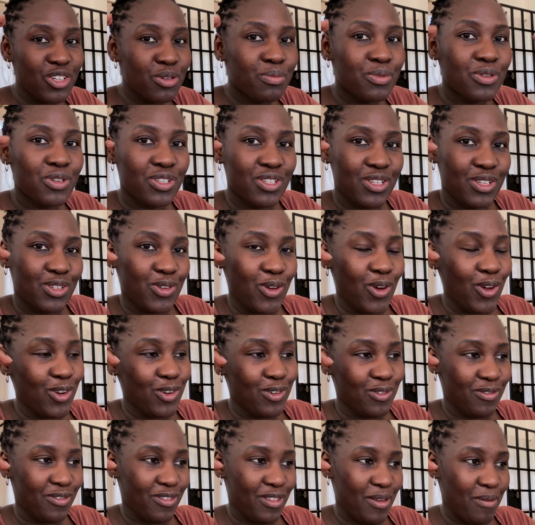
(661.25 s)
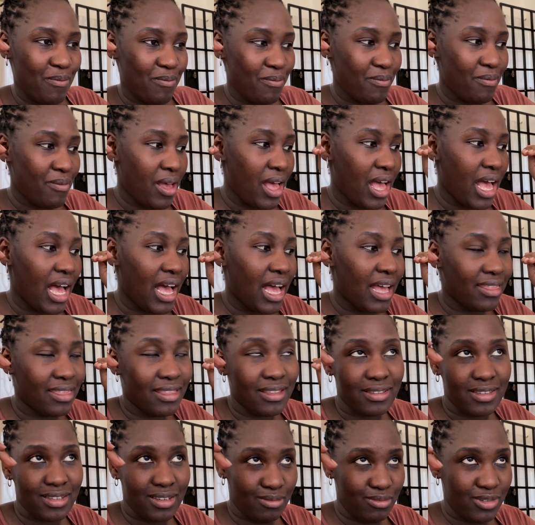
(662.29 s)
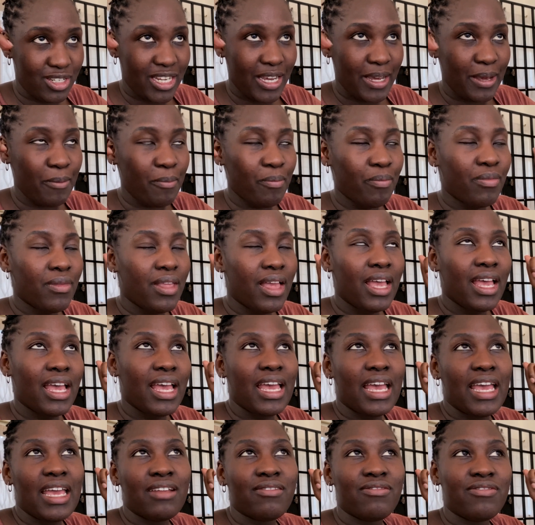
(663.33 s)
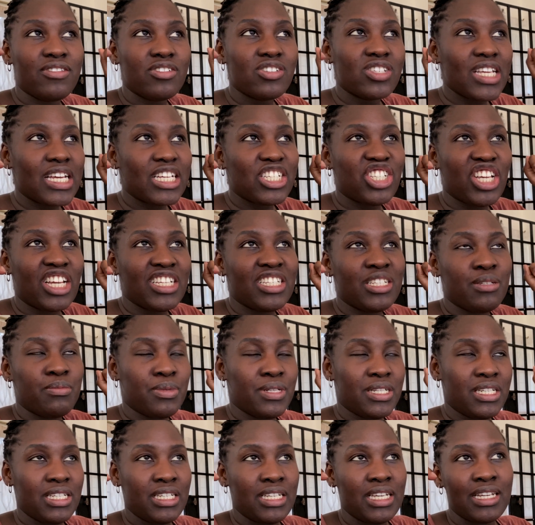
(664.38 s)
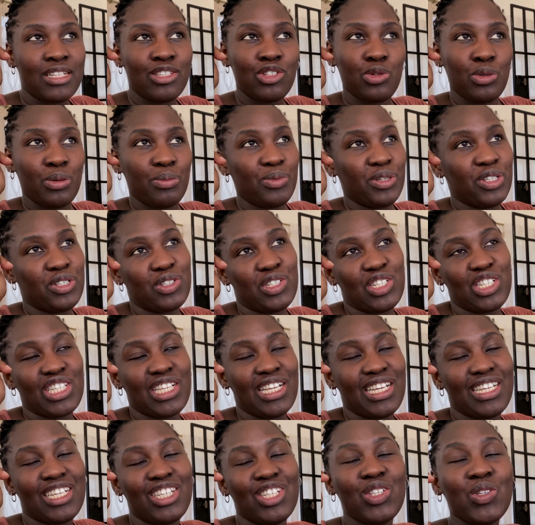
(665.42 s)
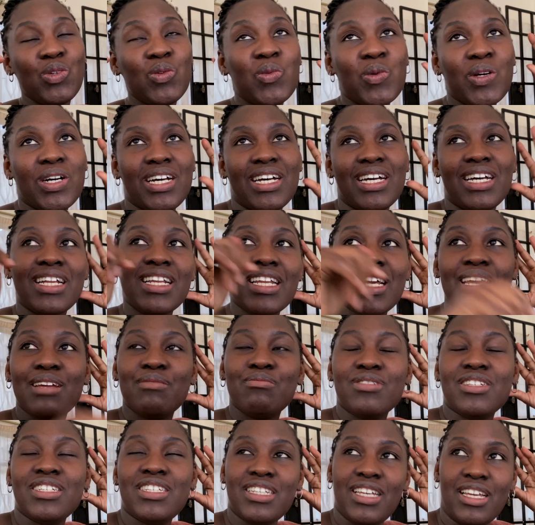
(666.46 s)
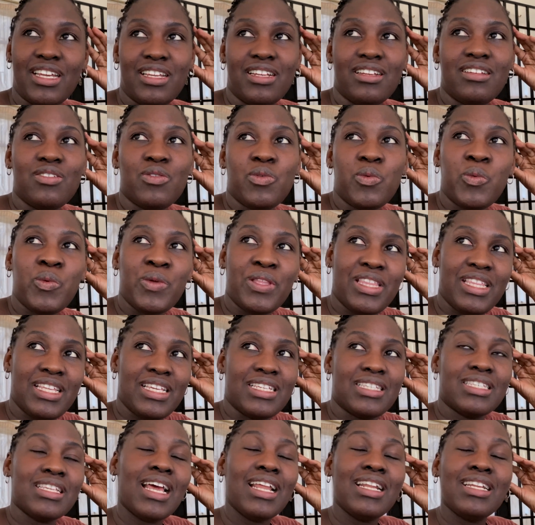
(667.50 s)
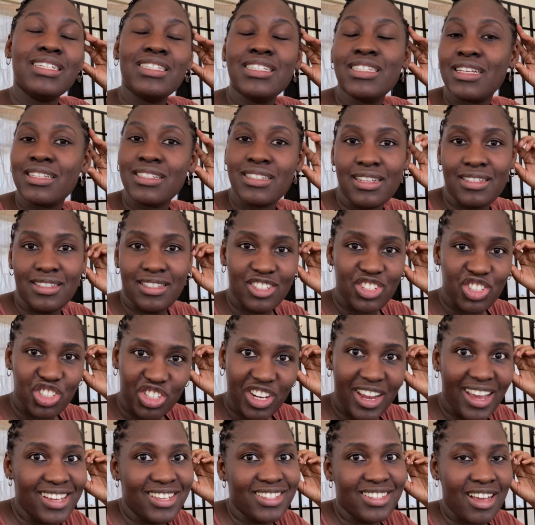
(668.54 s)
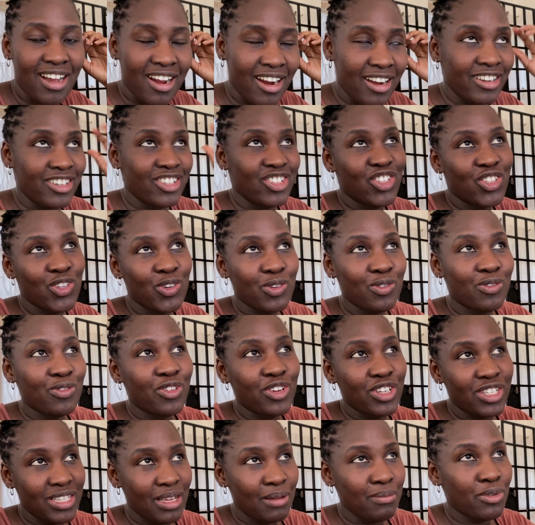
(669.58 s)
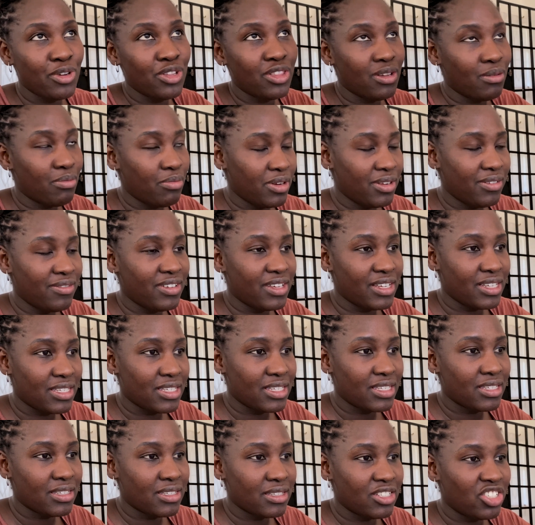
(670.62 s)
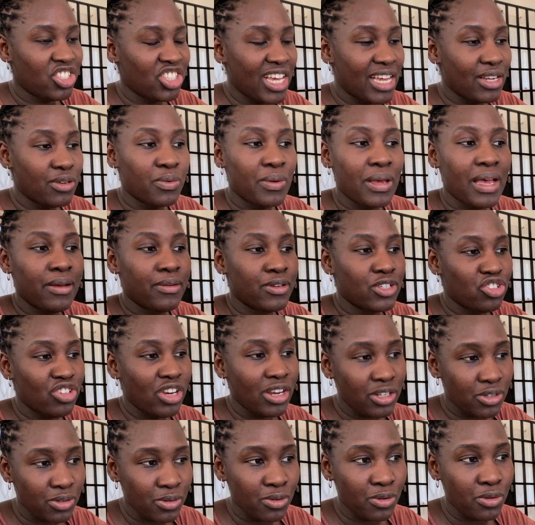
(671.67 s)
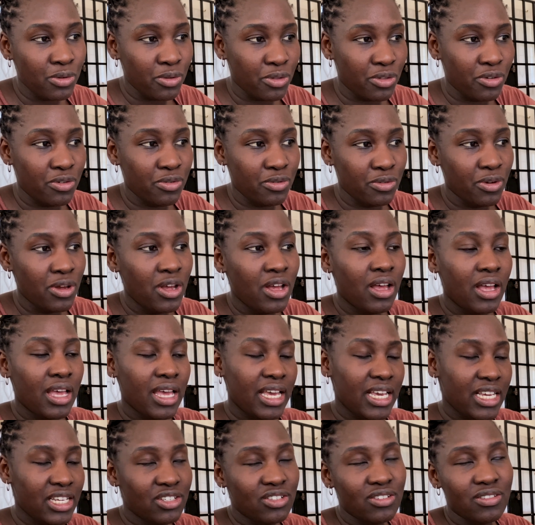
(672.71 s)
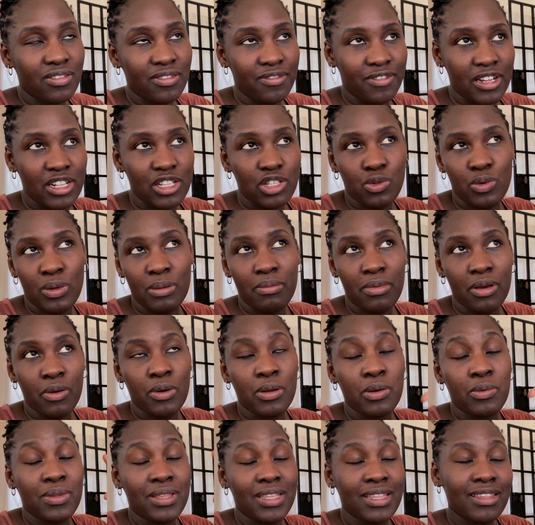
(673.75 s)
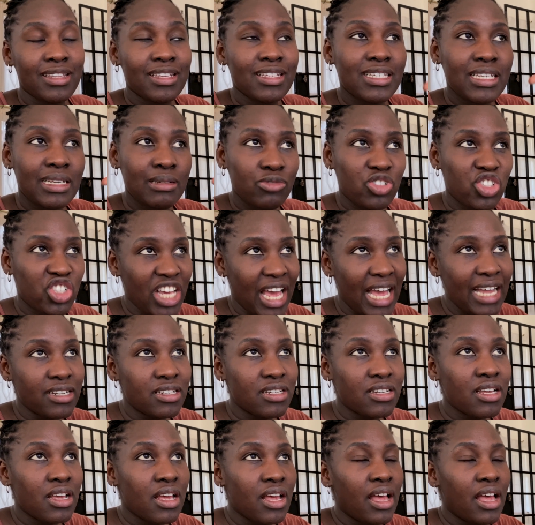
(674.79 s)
to process all of them at the same time, it feels like ChatGPT gets to a point where it's like, you know what, I'm done with this, and it just doesn't try as hard. So, for example, in the previous chat where I was trying to go through each of the files one by one within the same chat,